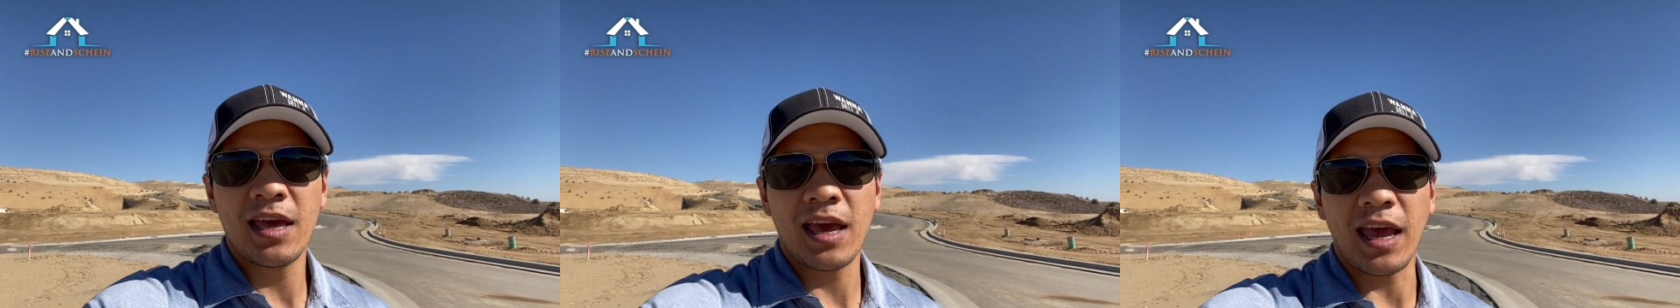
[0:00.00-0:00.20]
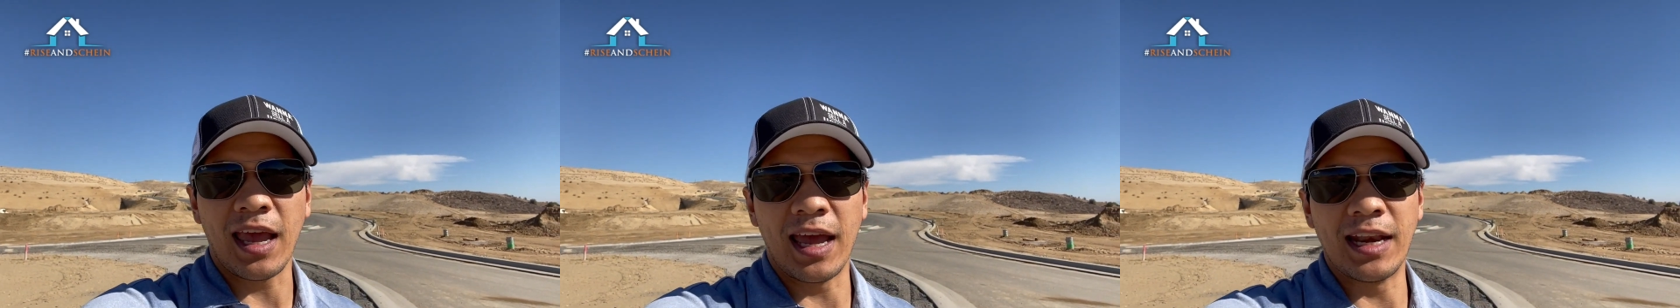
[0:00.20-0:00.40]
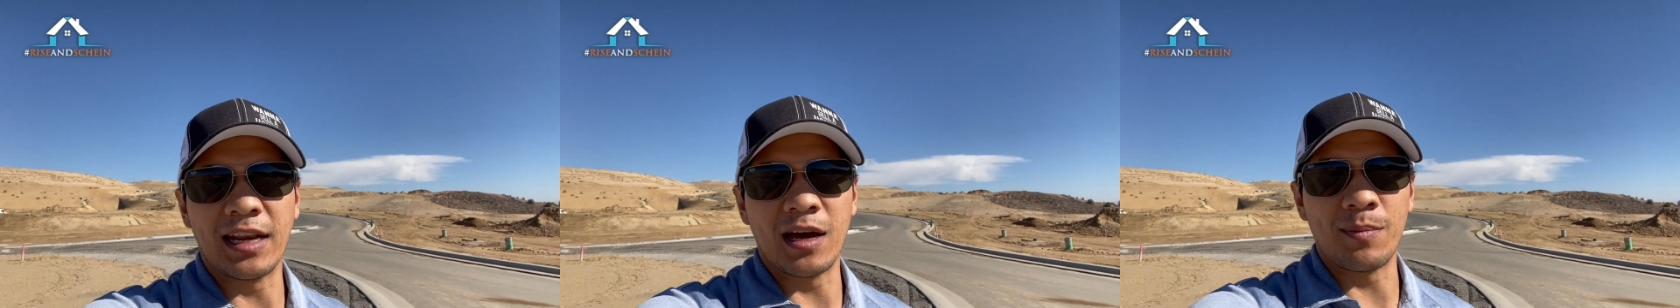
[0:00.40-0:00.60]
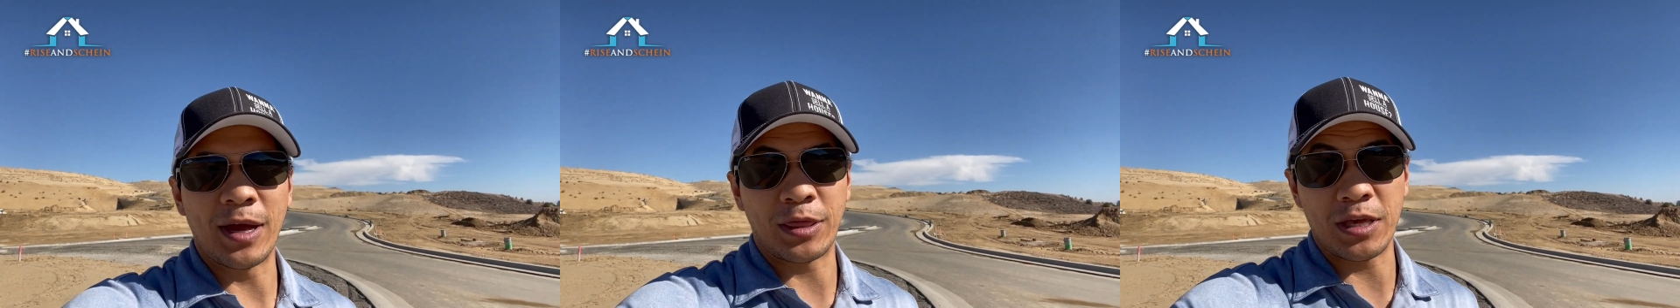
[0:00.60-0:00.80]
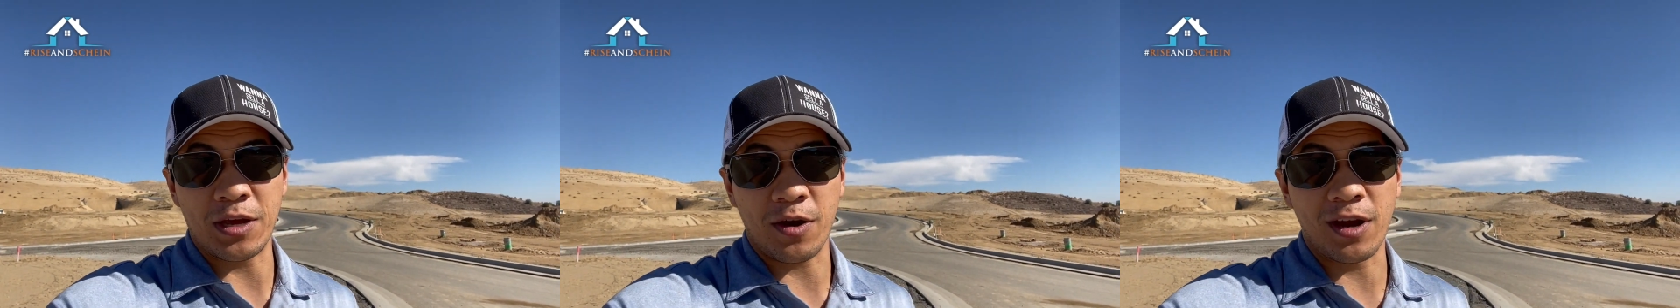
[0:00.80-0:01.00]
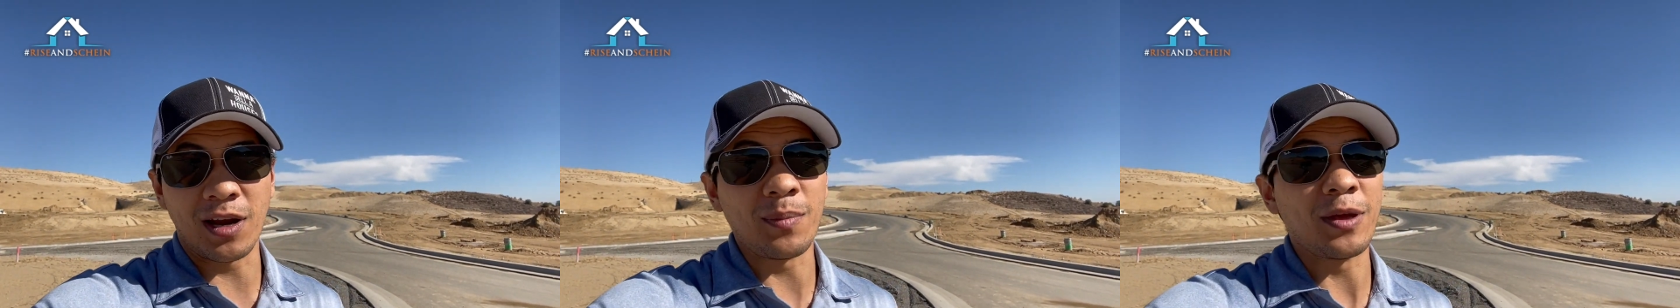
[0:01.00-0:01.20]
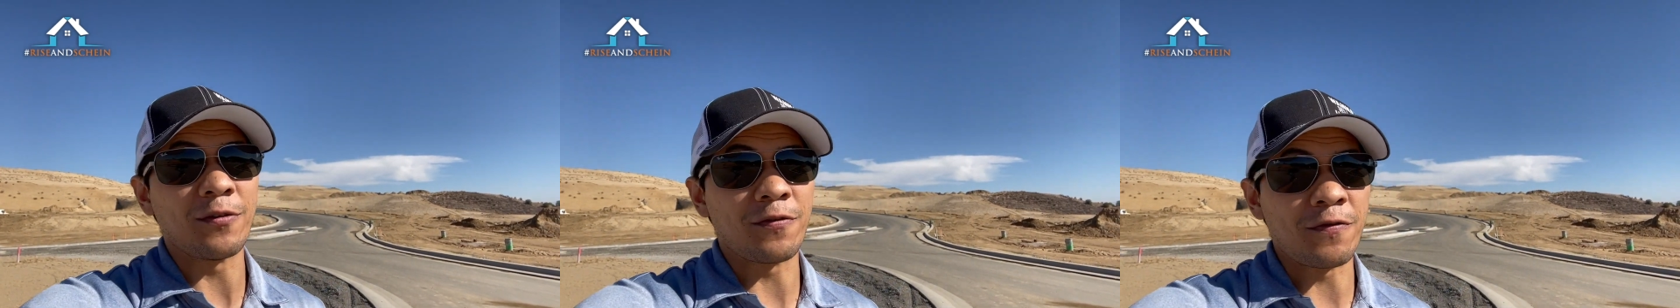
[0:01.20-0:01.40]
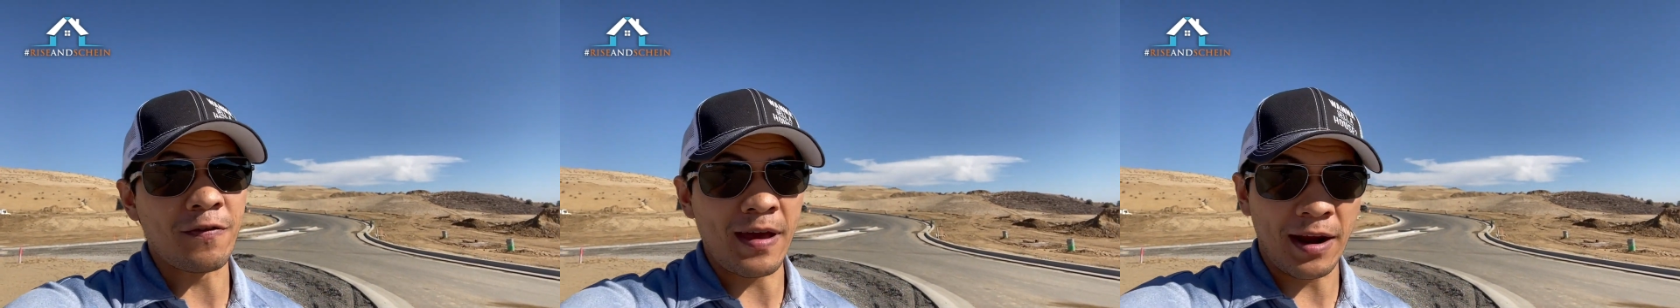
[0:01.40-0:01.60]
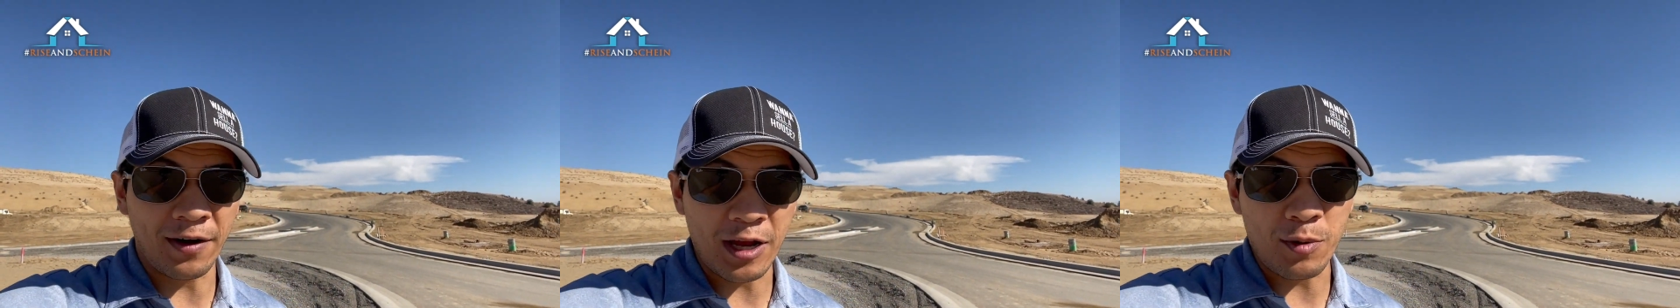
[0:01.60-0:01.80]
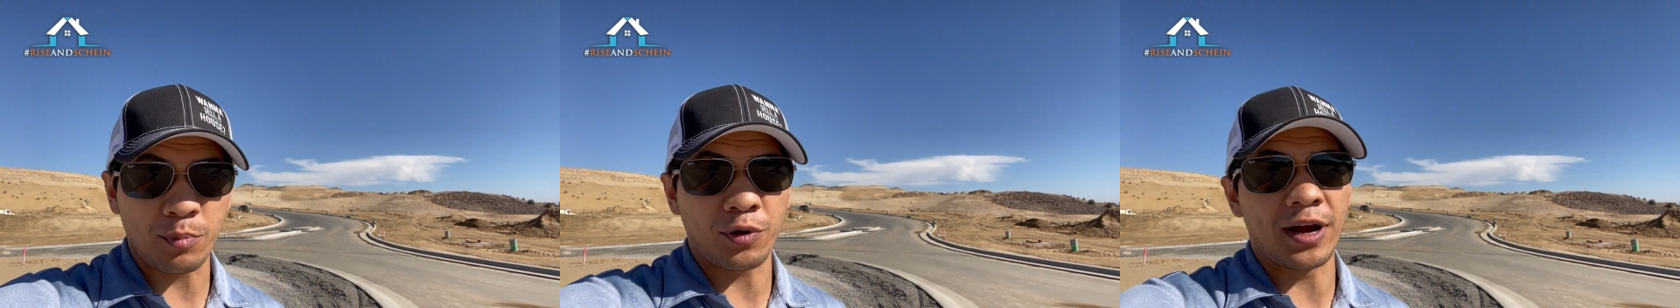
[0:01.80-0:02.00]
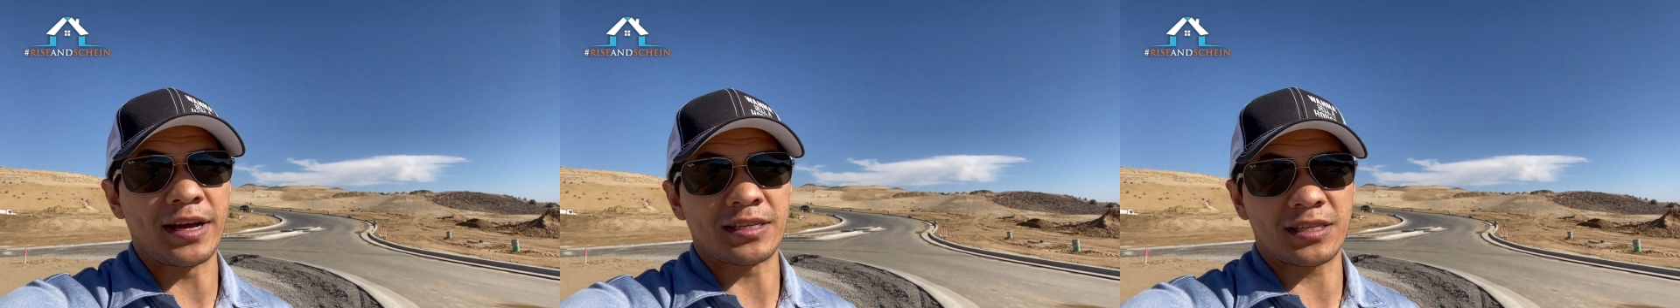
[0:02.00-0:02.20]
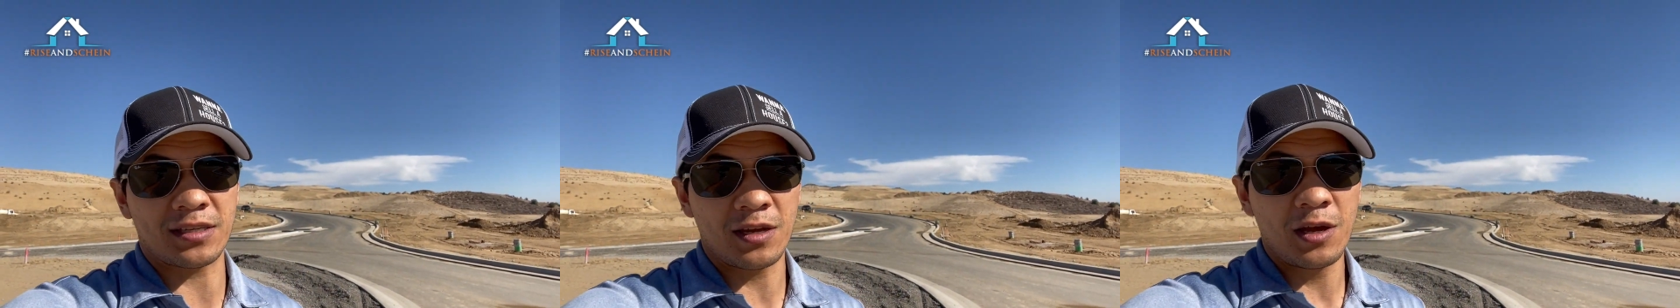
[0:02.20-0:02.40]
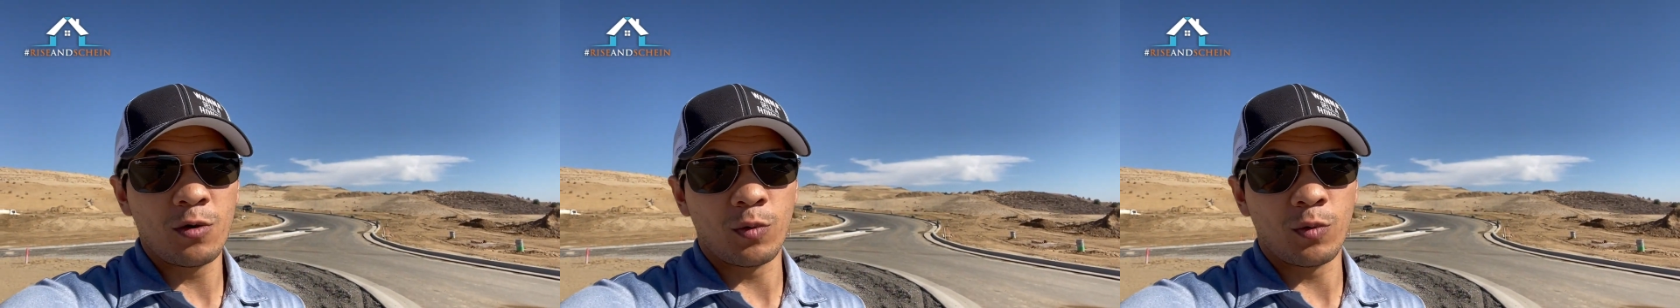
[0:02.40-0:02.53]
and I think you're going to be very impressed